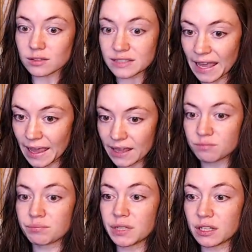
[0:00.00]

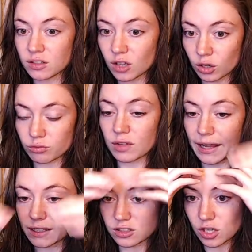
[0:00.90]
Dead, be,
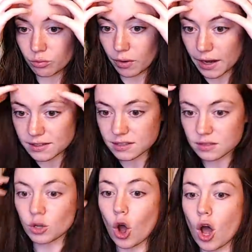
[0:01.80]
like,
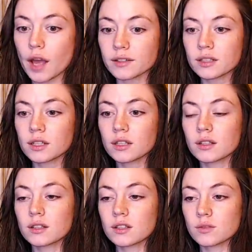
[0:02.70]
erased, gone?
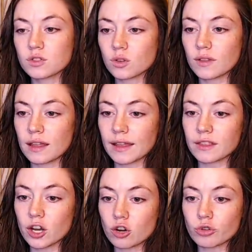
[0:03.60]
So that, like,
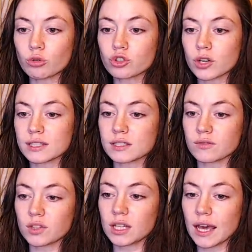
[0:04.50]
there are no traces of
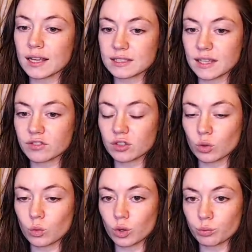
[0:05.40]
Geass left in the
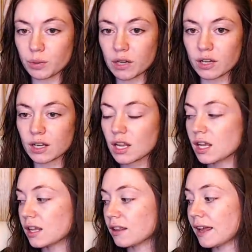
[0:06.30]
world, period?
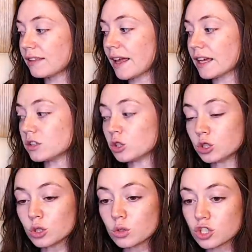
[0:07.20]
And, like,
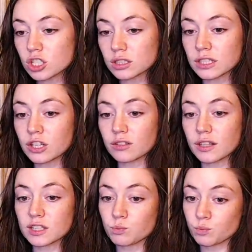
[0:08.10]
Lelouch literally
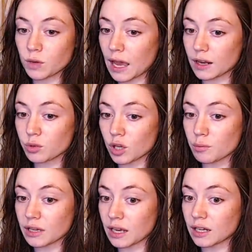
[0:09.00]
is kind of
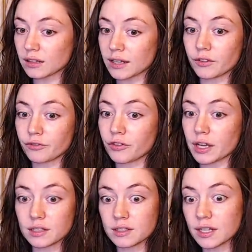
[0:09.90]
becoming kind of like a
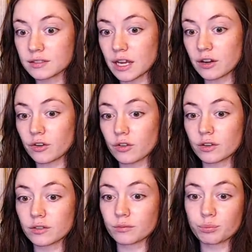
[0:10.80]
fucking dictator
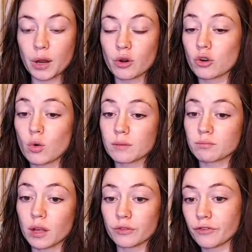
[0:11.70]
and paranoid
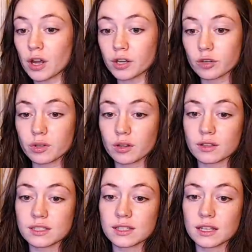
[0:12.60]
motherfucker because
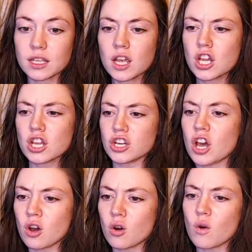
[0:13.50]
he says,
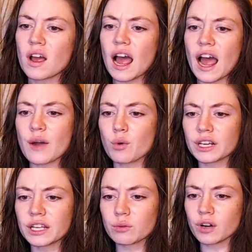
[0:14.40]
no, I want to
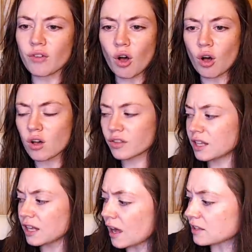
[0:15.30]
get rid of all the
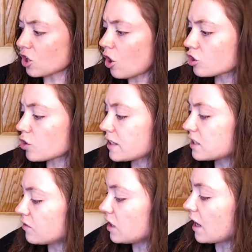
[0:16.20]
Geass, all traces
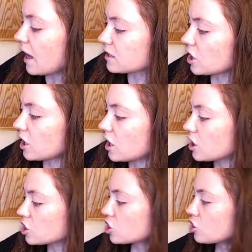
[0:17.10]
of Geass, and it
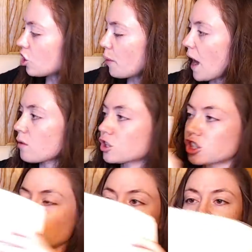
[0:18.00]
should, the power
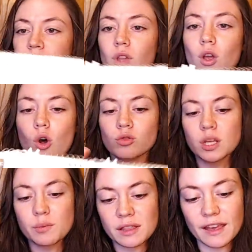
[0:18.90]
should only
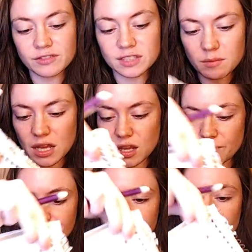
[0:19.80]
be left to me.
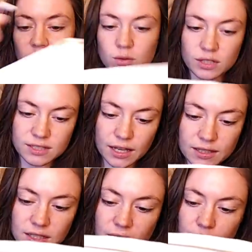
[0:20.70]
That's what he
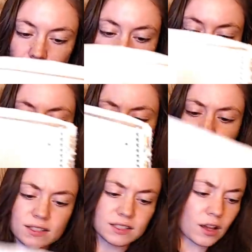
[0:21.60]
says. And then
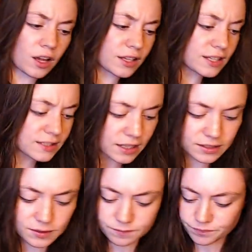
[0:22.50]
it's, he
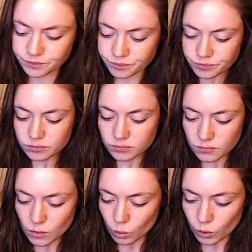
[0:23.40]
says,
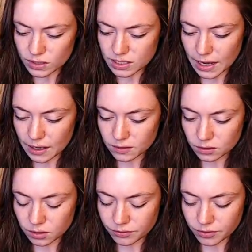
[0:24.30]
where is it at?
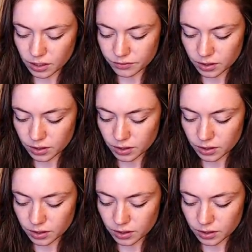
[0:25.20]
Oh, fuck.